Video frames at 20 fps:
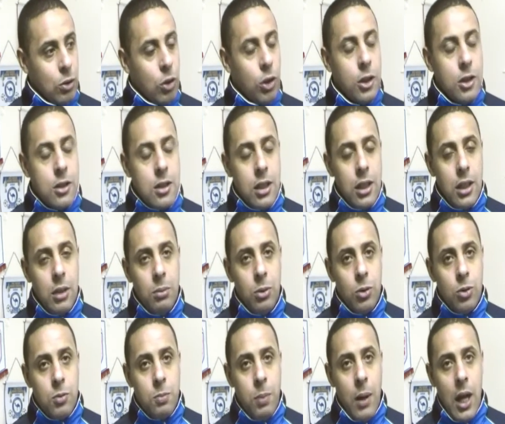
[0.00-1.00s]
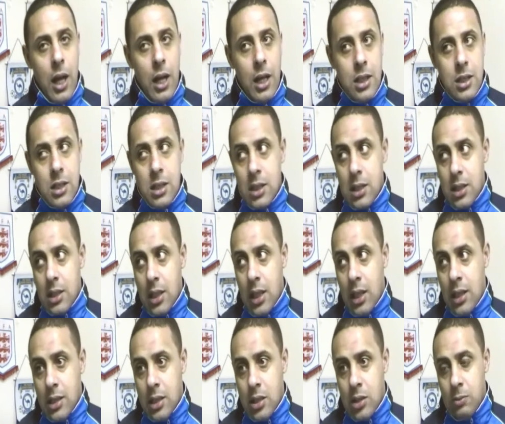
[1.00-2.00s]
loyalty amongst players
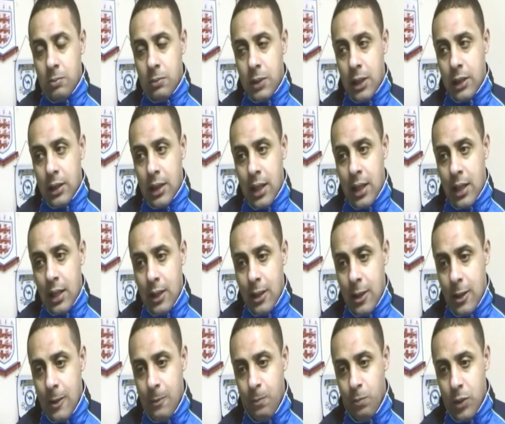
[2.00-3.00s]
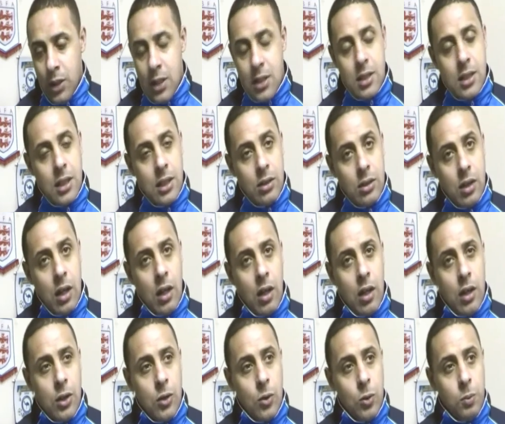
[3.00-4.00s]
is something that isn't in a
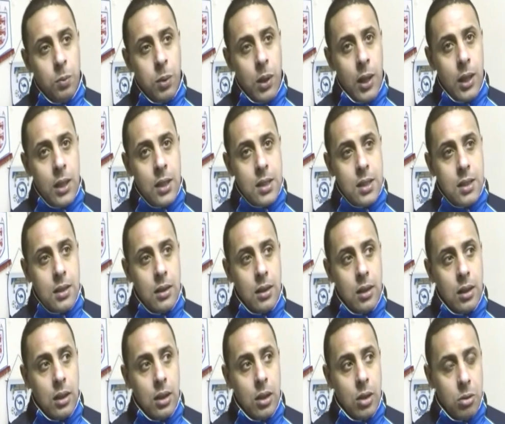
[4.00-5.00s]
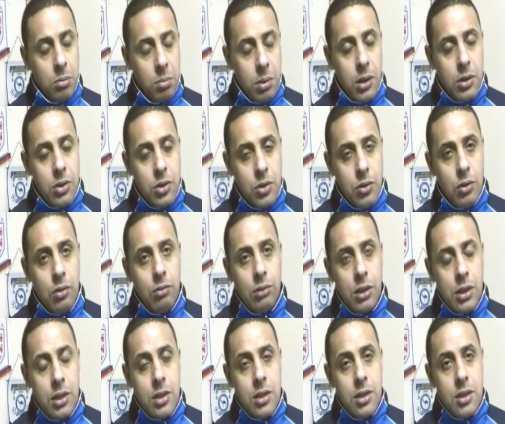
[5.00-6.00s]
lot of young players, but in
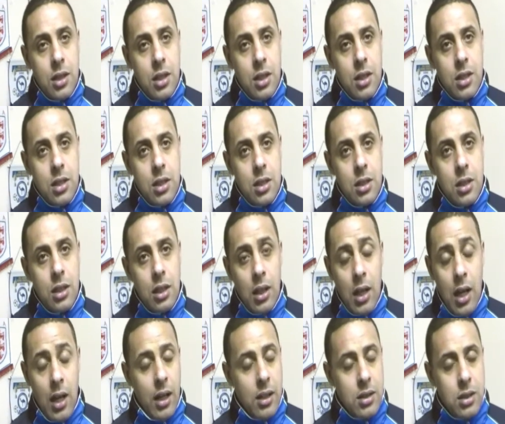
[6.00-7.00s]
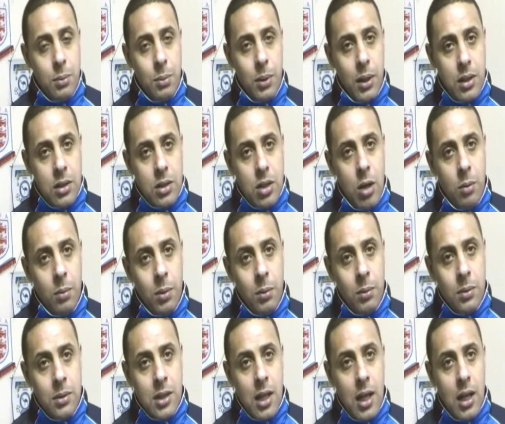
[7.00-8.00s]
Sean Richards it is. And that's the biggest
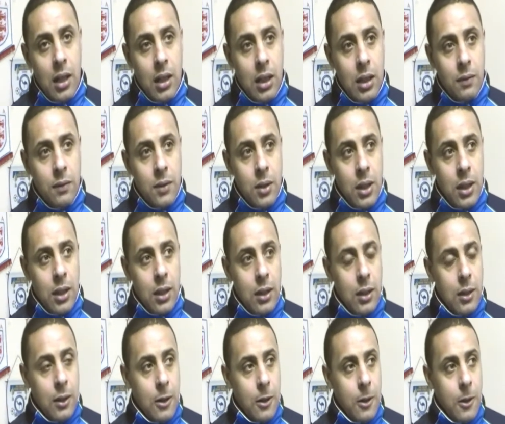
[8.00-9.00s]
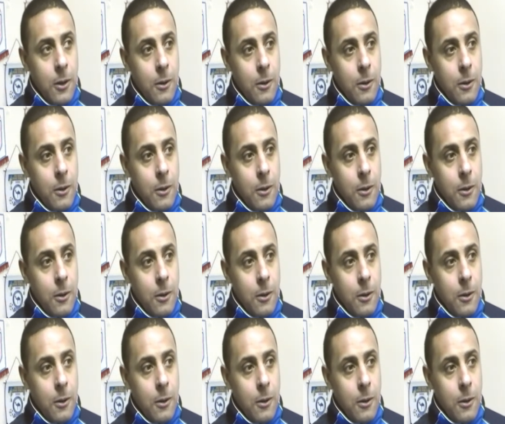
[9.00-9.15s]
compliment I could give the kid.